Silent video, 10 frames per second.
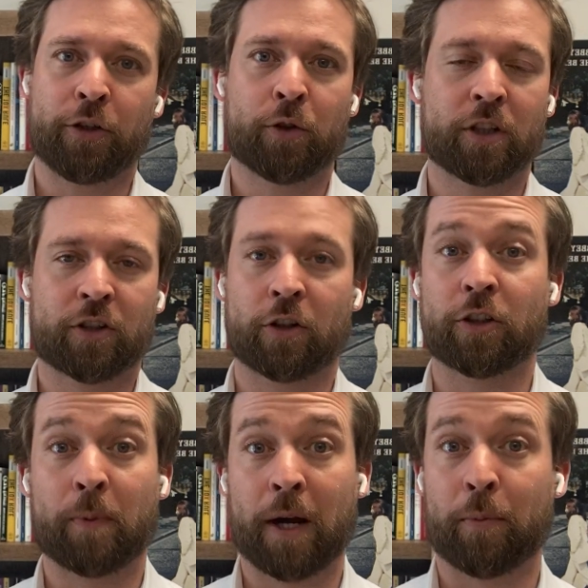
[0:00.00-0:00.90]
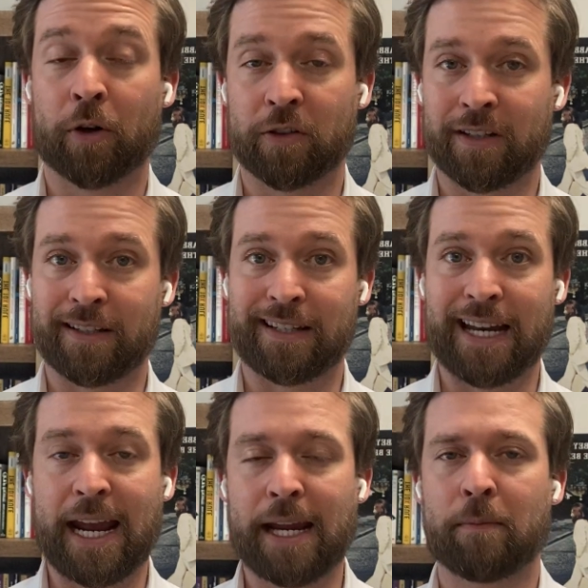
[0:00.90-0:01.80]
could search by a person's
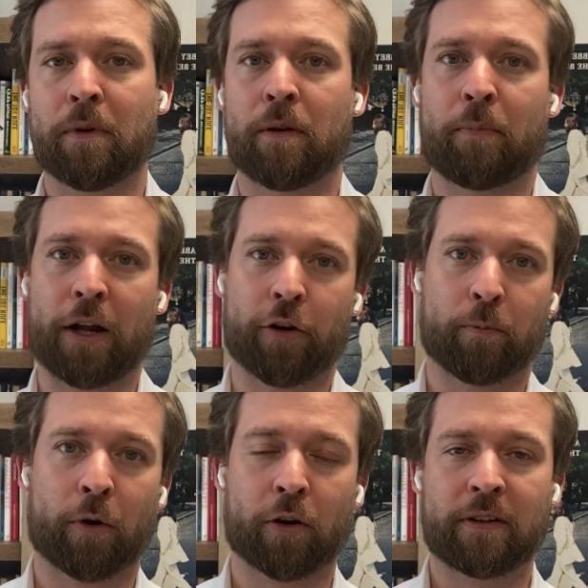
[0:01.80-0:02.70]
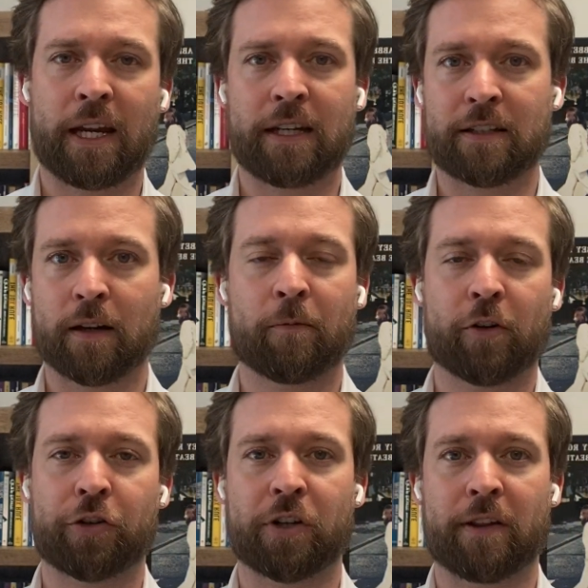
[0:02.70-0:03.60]
name, by their birth date, some
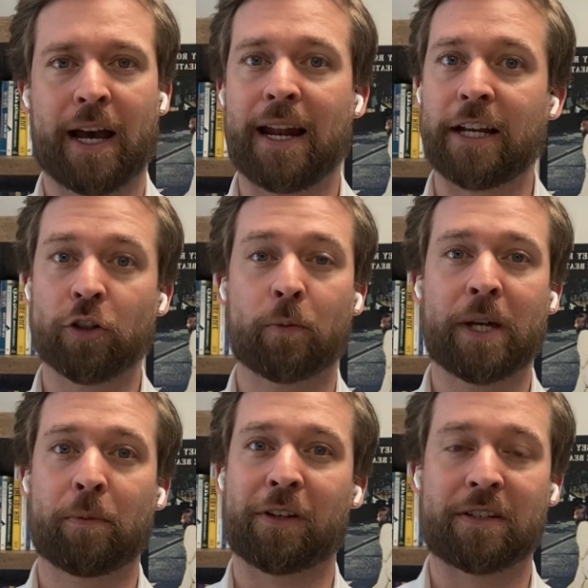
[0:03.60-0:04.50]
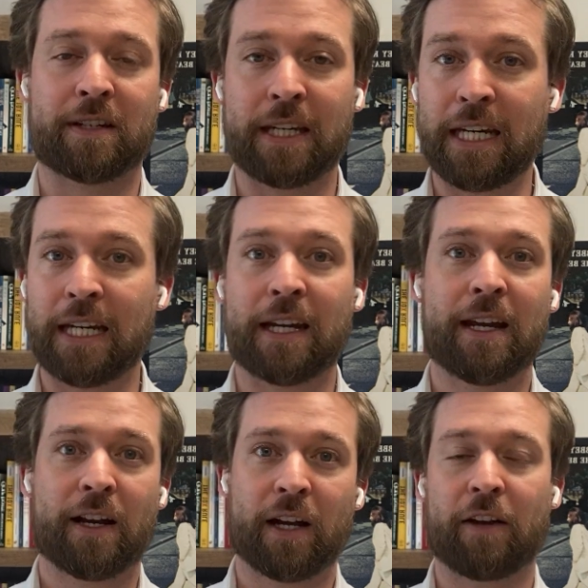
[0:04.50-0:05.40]
version of that, and you'll be able to see
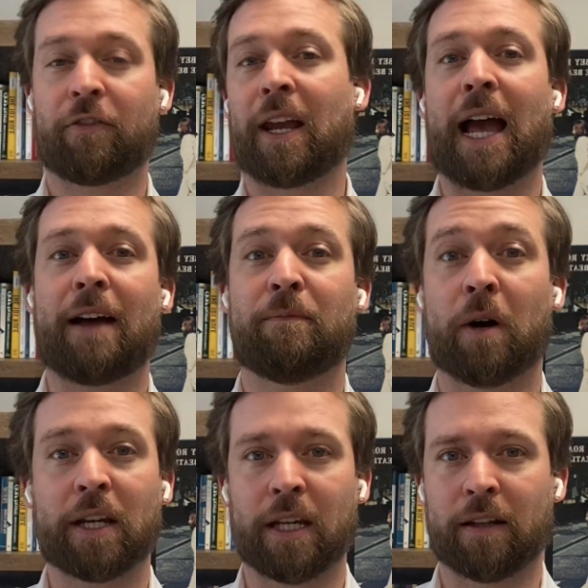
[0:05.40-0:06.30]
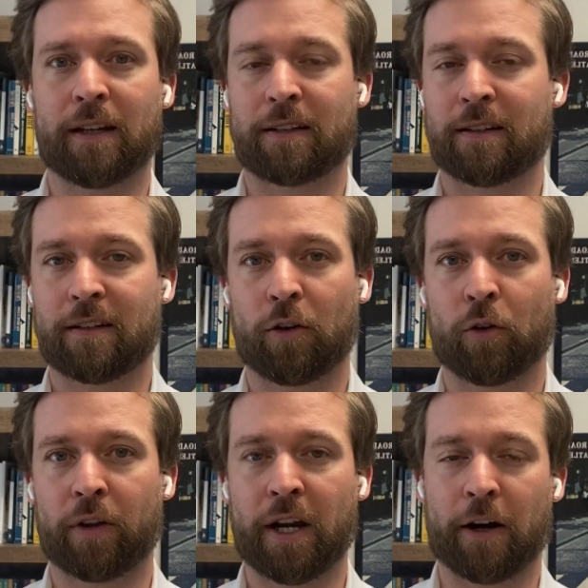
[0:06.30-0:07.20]
if they had money that's
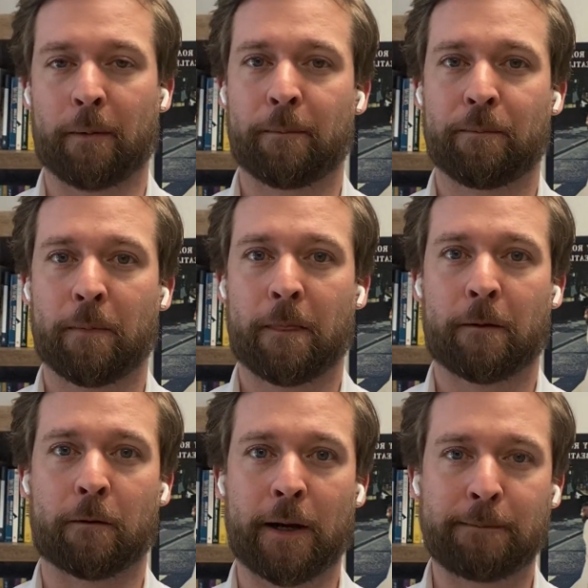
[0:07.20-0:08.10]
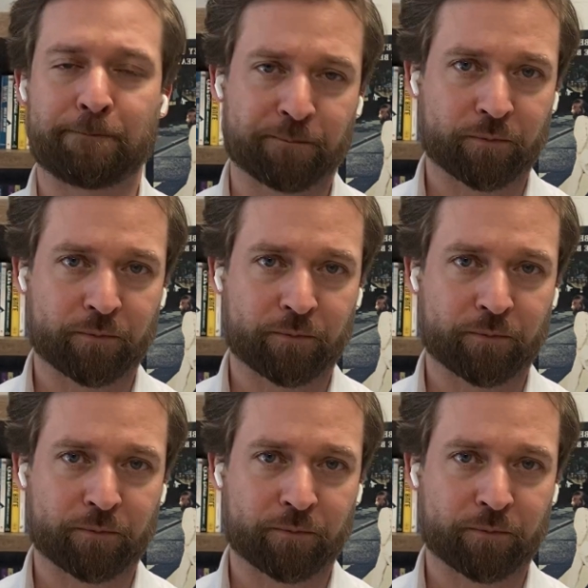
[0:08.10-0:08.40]
still there, right?